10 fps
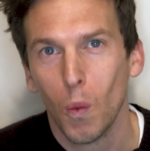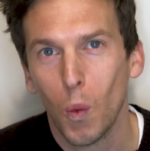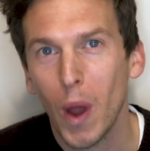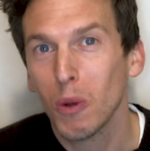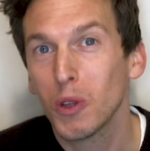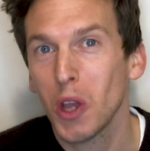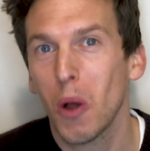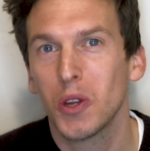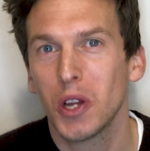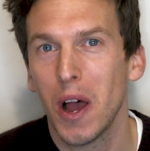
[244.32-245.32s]
Will
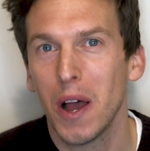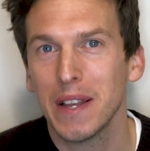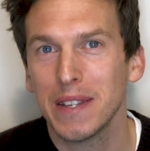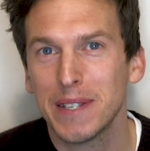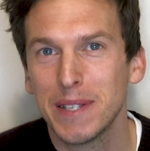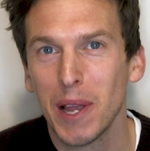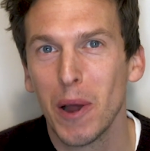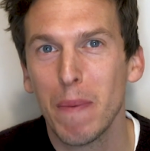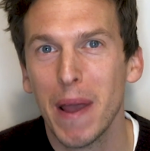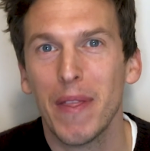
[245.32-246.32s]
Solskjaer
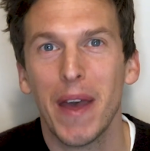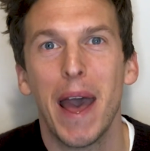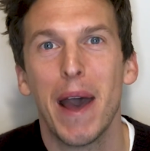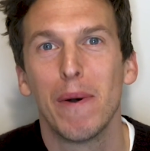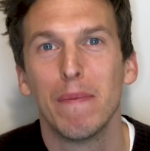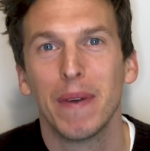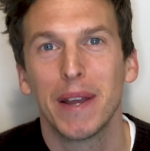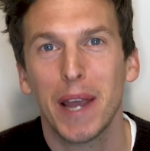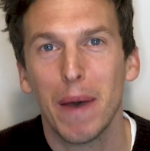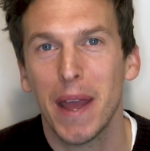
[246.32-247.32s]
still be at the helm
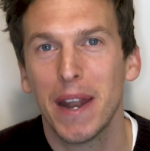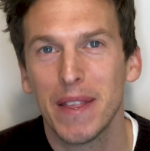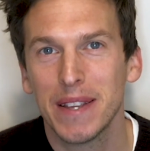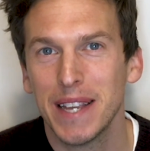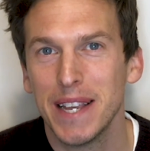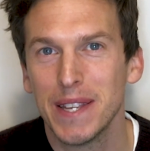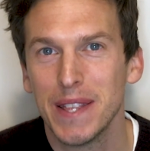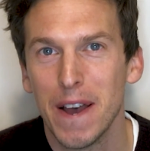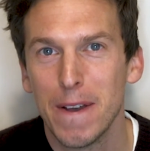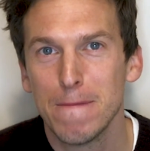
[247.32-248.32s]
come the end of the season, though?